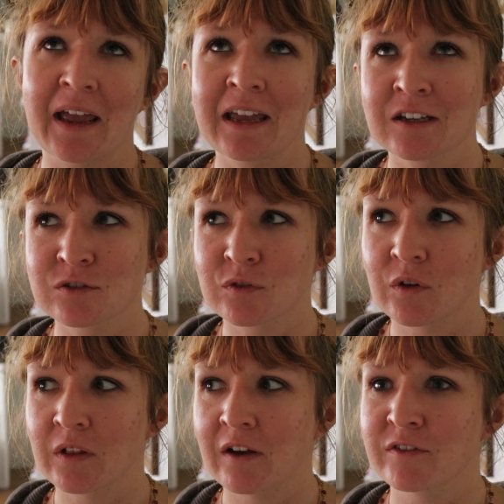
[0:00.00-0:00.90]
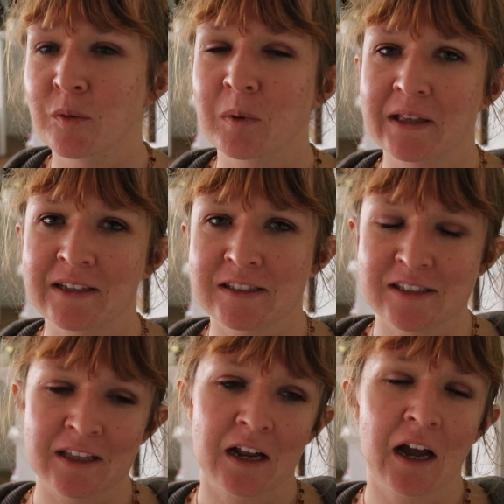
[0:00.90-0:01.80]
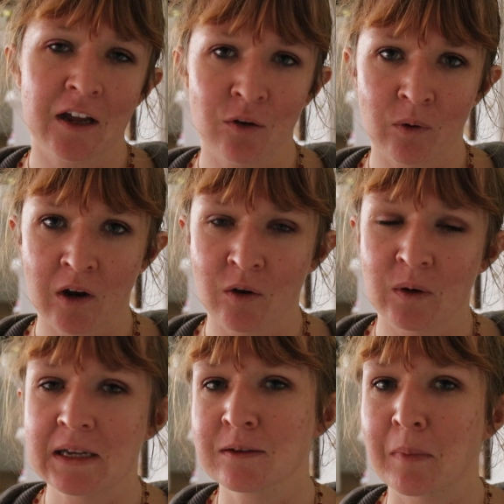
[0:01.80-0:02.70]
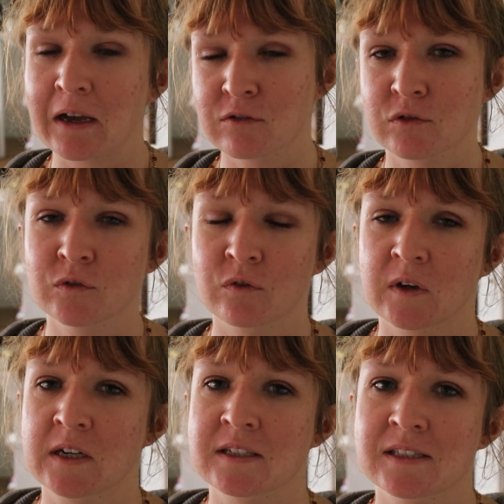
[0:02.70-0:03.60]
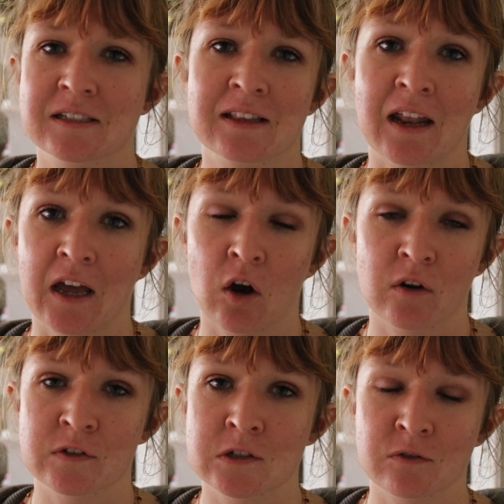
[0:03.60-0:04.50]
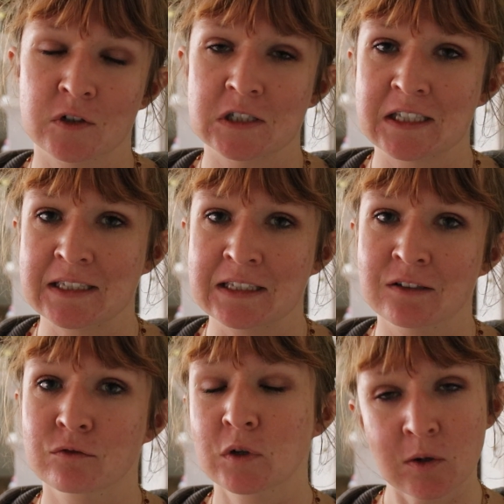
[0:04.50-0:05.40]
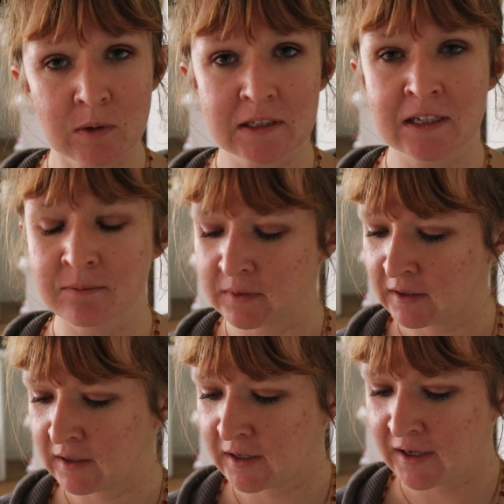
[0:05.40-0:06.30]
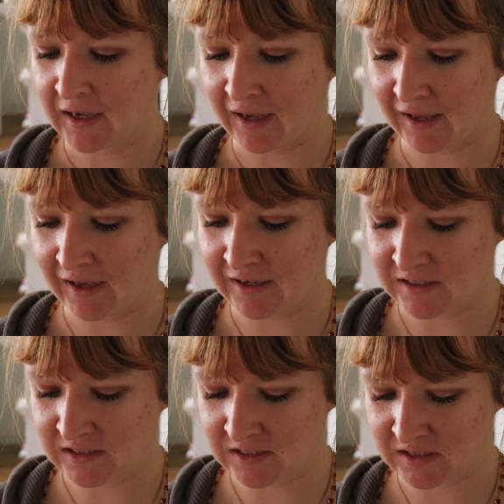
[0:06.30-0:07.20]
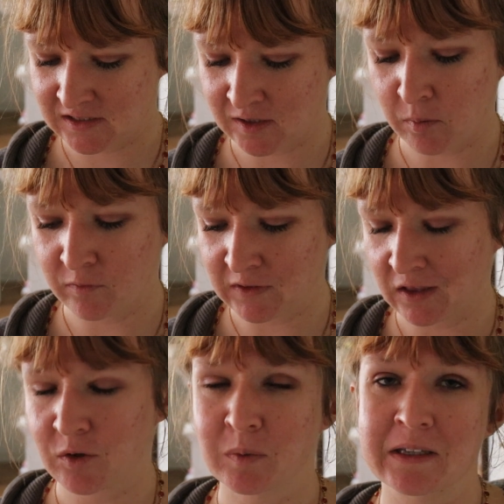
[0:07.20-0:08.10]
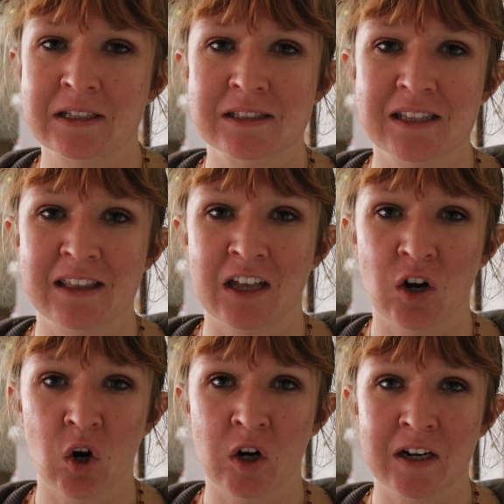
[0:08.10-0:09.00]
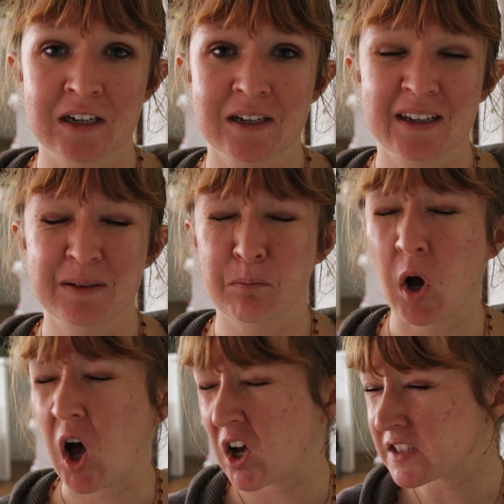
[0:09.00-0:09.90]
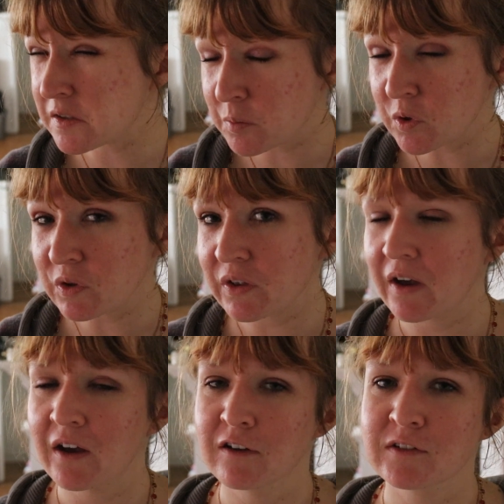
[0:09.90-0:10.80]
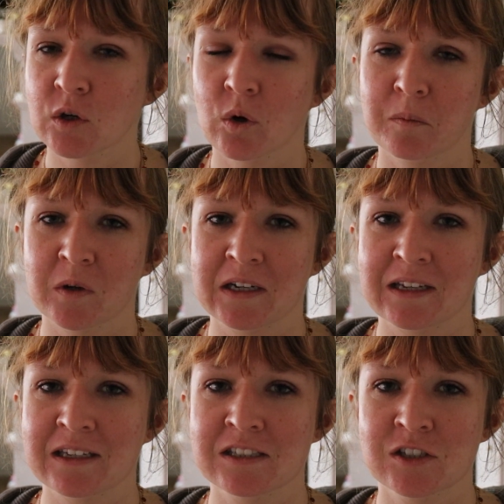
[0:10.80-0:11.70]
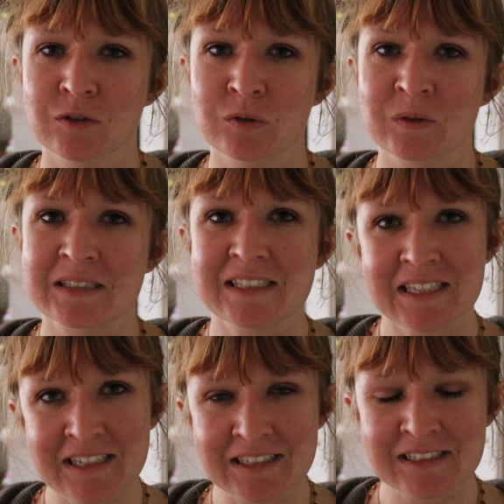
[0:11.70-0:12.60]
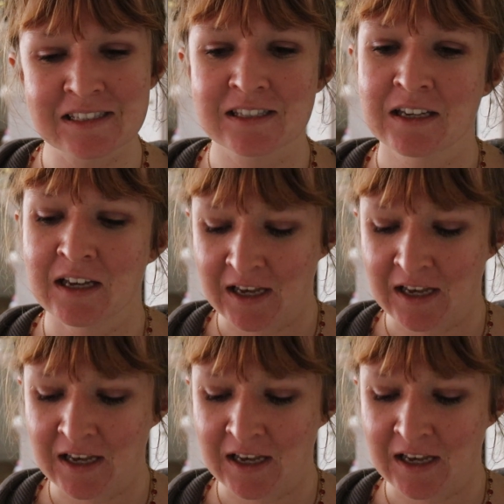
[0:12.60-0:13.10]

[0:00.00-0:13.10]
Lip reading: a handful of the plants that I grow in my food forest that I harvest for tea frequently, and some of the other plants that are possible of incorporating into teas.